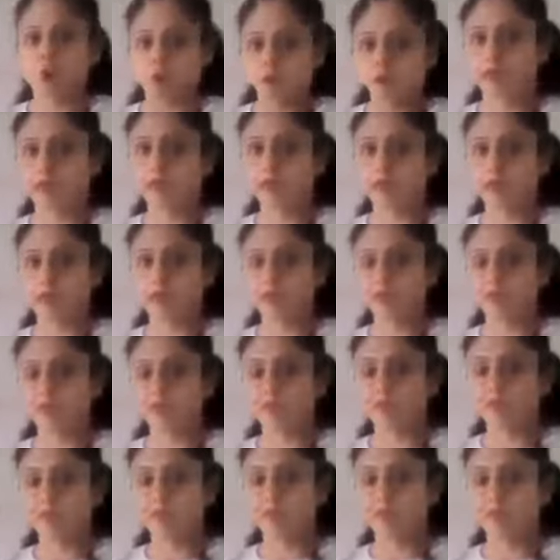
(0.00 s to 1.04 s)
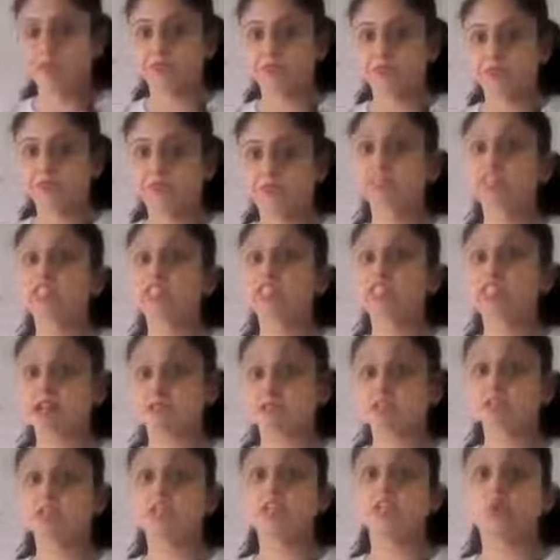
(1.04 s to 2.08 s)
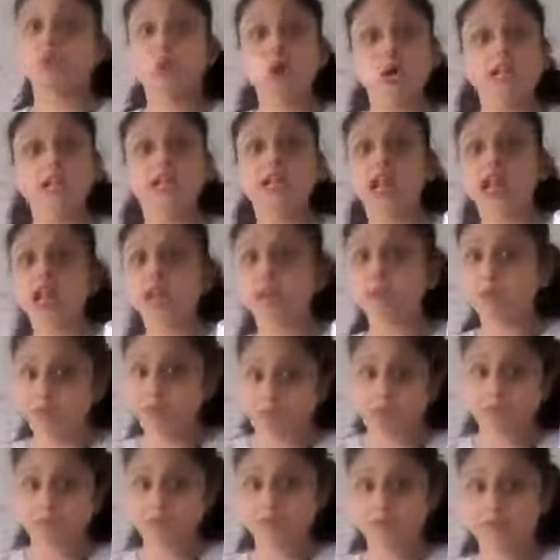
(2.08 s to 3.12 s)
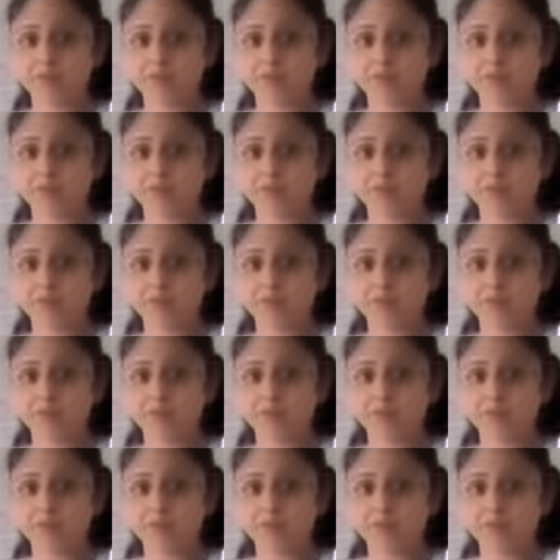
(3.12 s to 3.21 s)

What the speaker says: Okay. It is having cold climate.